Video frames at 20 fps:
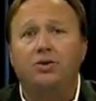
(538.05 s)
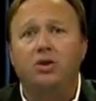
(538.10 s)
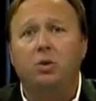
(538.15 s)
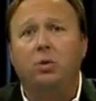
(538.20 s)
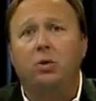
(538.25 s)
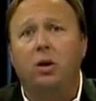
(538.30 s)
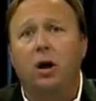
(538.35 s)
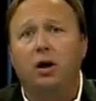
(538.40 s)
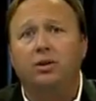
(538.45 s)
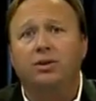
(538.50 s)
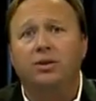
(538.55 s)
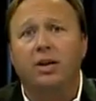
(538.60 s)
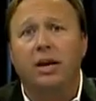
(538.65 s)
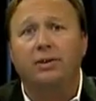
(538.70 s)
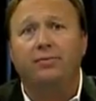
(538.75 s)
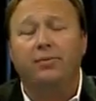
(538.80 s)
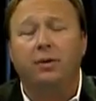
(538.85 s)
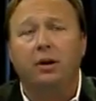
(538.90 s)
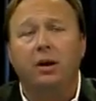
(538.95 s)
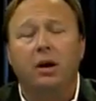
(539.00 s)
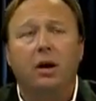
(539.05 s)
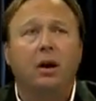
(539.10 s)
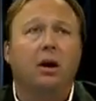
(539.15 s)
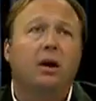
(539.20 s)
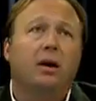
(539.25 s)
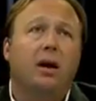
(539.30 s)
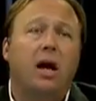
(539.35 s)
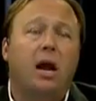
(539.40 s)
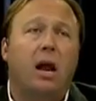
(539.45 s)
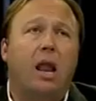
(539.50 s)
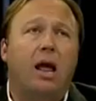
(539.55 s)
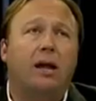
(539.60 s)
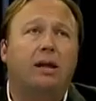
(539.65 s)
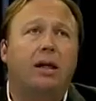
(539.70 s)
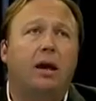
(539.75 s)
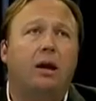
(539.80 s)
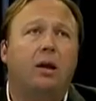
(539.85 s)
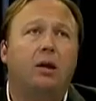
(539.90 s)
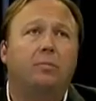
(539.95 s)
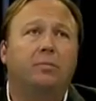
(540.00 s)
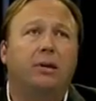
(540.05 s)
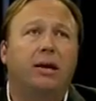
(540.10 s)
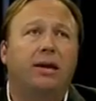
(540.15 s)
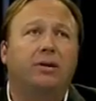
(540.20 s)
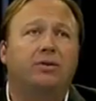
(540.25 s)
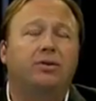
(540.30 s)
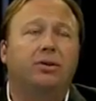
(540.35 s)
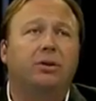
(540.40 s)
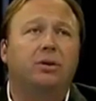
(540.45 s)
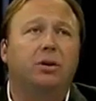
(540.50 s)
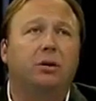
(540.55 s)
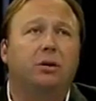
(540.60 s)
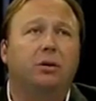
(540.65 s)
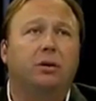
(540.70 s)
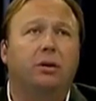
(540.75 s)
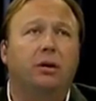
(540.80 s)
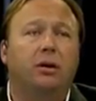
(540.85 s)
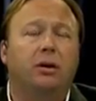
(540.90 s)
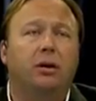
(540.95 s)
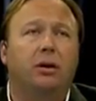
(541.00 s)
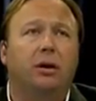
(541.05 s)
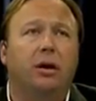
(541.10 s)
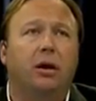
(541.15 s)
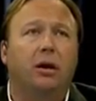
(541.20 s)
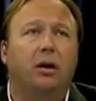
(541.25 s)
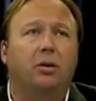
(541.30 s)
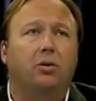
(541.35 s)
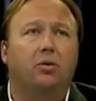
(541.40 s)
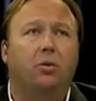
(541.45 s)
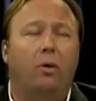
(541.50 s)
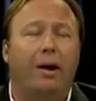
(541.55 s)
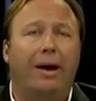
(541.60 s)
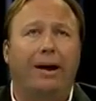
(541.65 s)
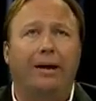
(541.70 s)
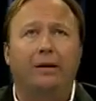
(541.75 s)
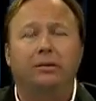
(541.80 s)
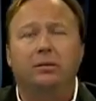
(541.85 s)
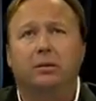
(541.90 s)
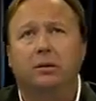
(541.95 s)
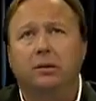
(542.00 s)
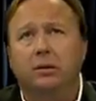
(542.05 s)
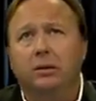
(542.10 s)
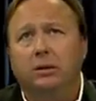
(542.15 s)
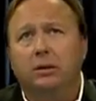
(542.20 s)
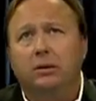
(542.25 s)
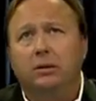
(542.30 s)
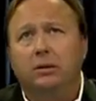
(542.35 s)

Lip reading: So we're all safer, kind of like that Homeland Security grant,